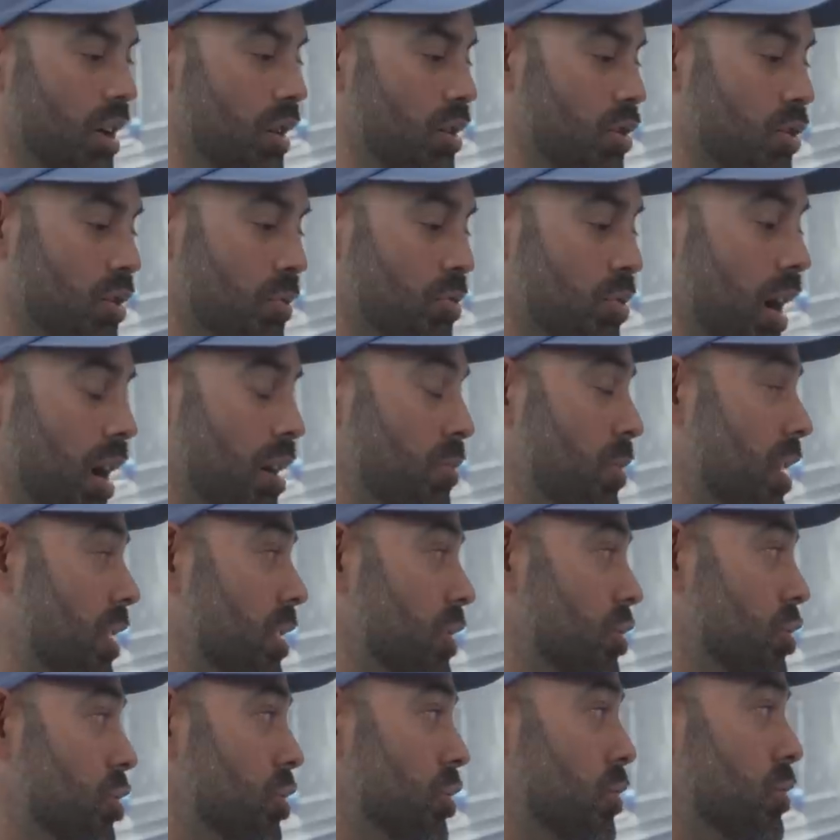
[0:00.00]
you could probably make a
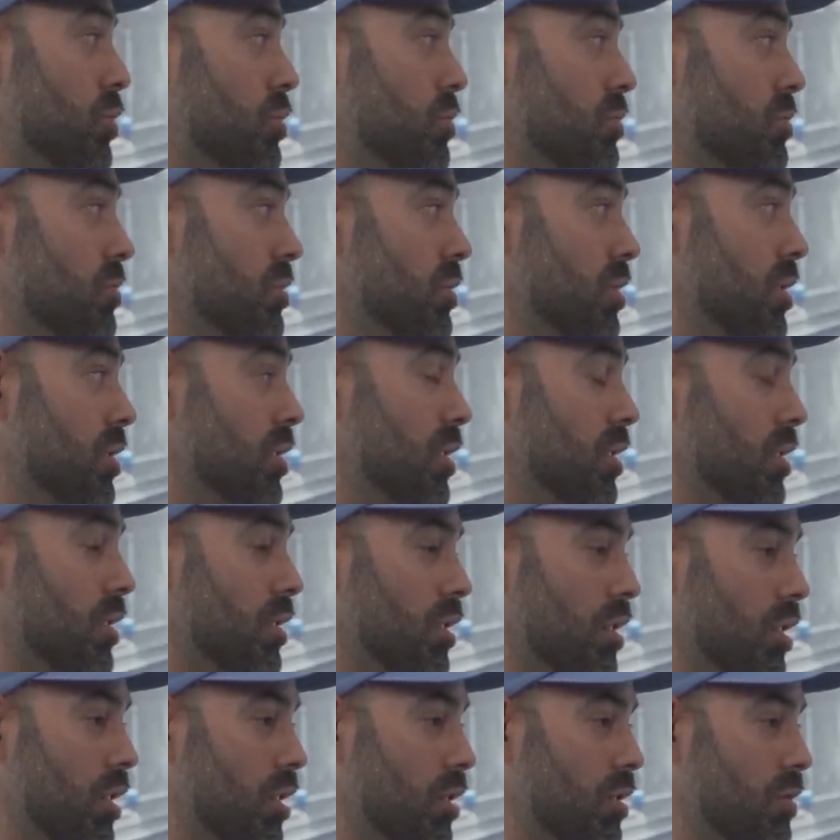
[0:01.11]
shoe, you
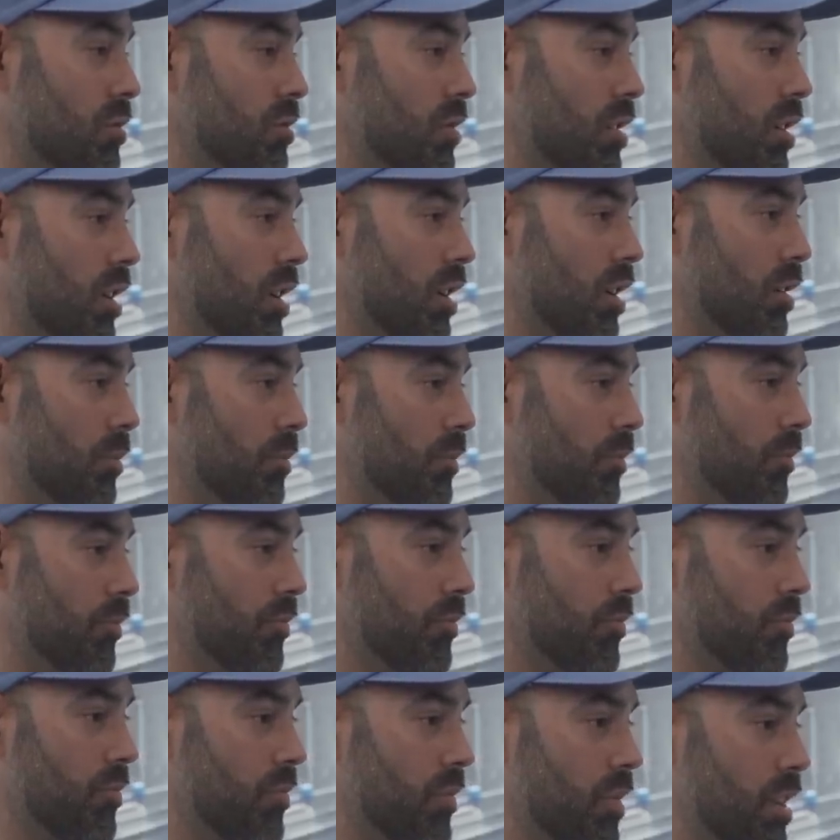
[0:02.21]
know, um,
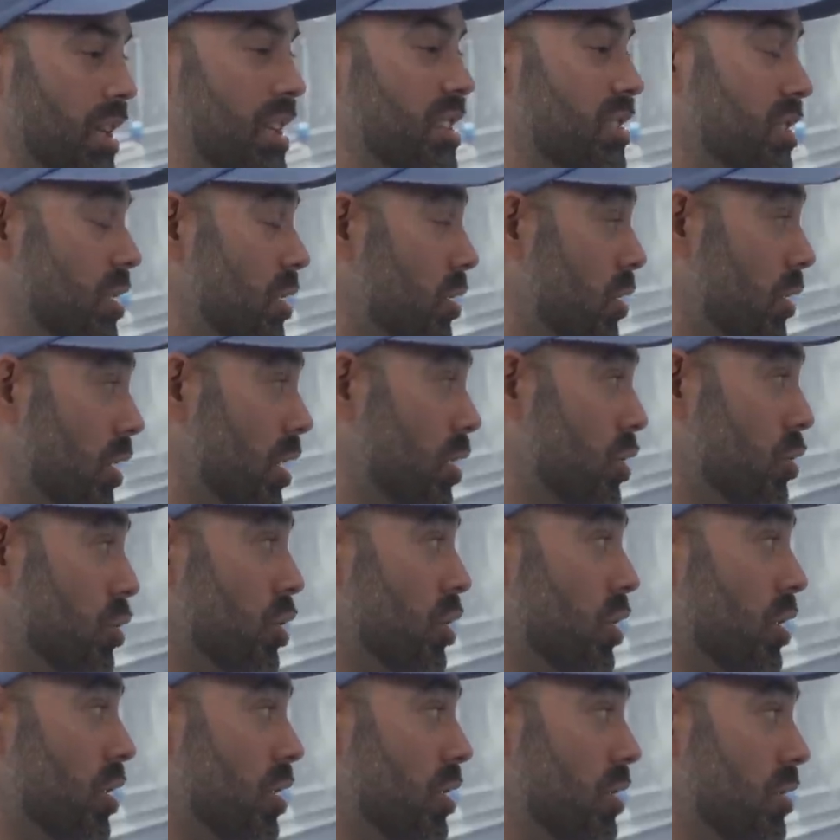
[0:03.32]
easier than you
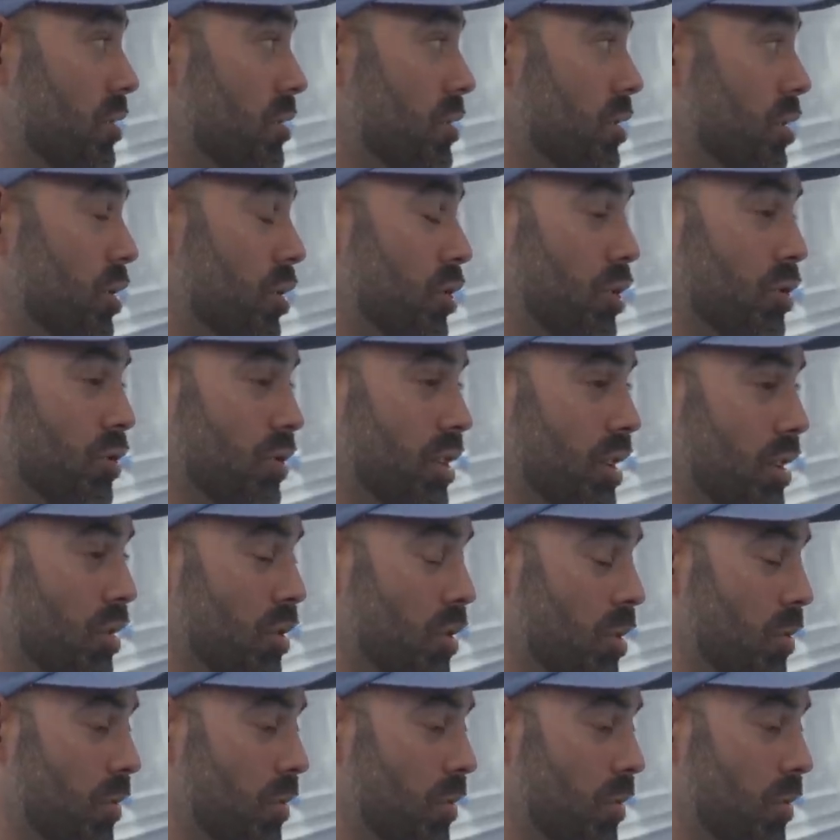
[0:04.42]
could. You know, you don't need a whole